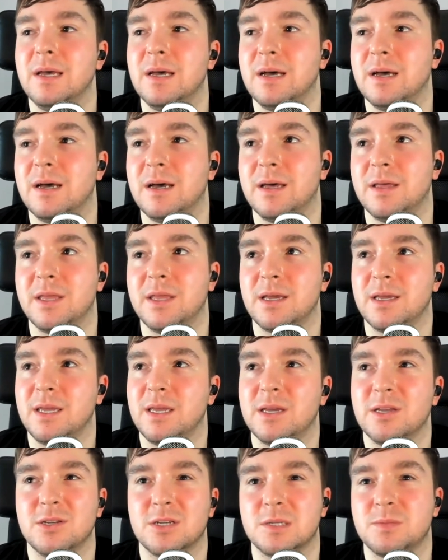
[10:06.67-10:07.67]
Uh, that
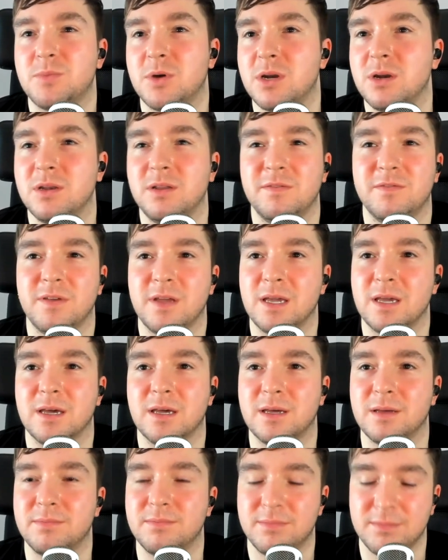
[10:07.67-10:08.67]
you can just put on your
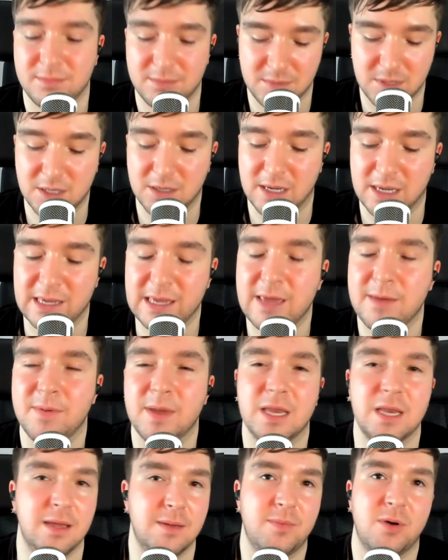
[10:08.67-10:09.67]
finger. You can keep
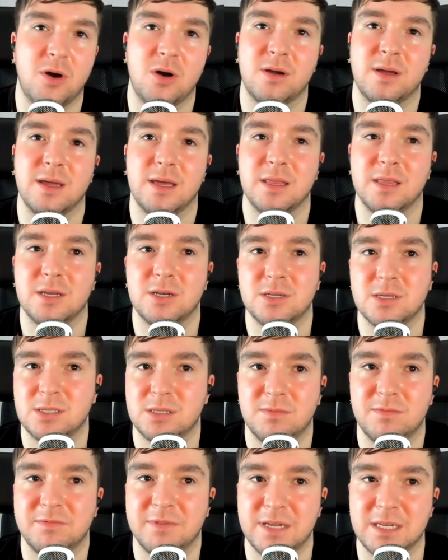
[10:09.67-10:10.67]
it in your pocket. They're just
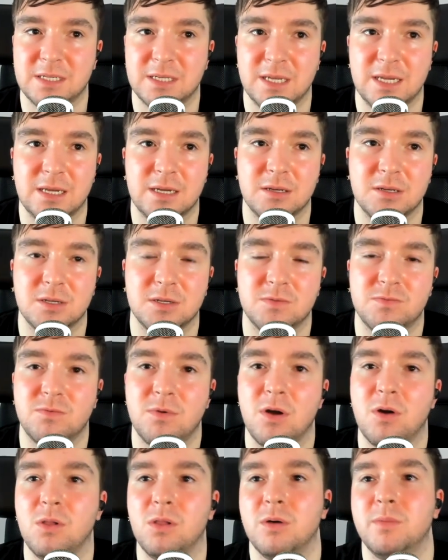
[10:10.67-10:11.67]
things that you can just
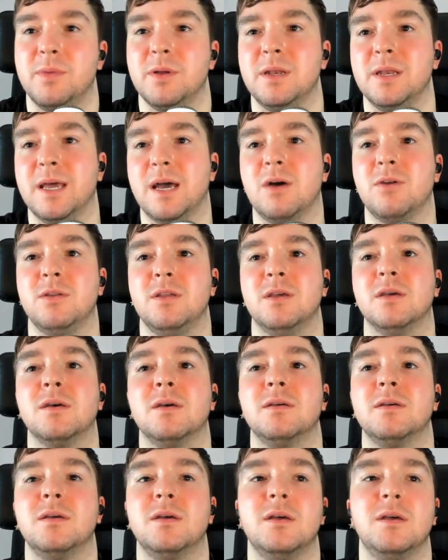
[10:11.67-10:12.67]
roll up and down
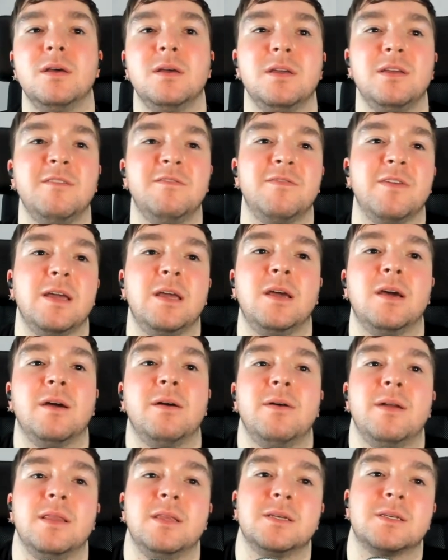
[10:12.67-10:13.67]
your your
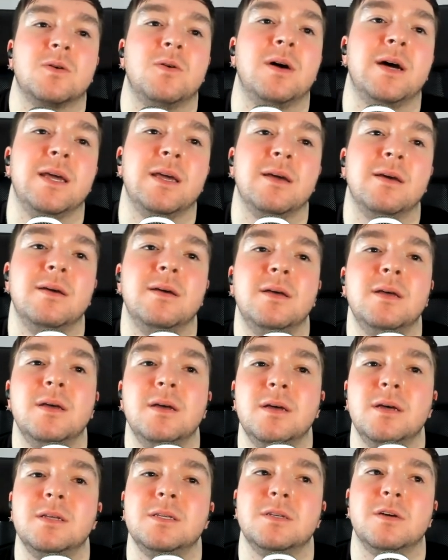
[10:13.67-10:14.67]
finger, and it's quite
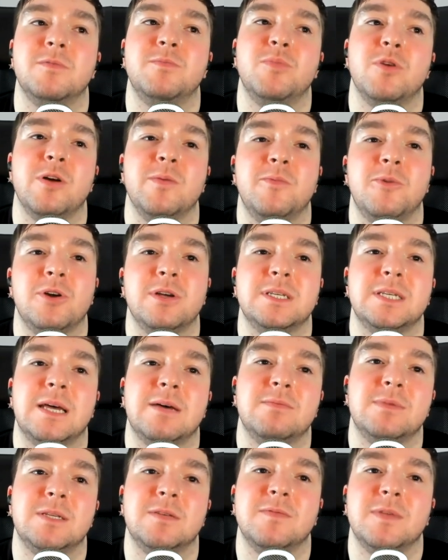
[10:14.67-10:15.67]
sort of
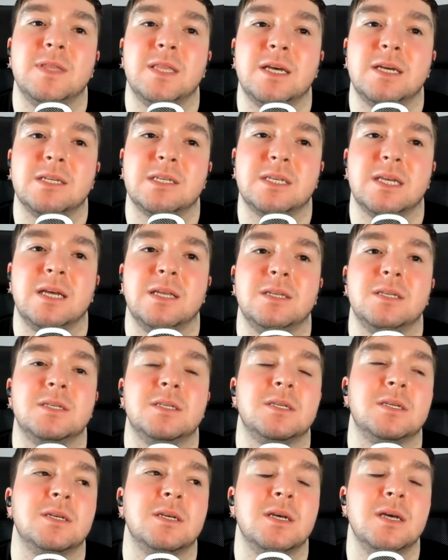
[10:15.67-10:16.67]
proprioceptive in that
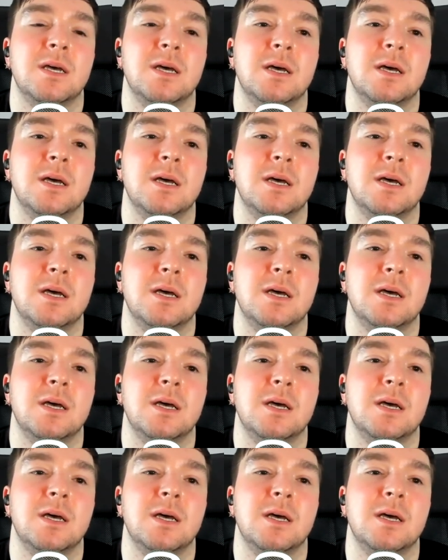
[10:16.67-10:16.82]
sense.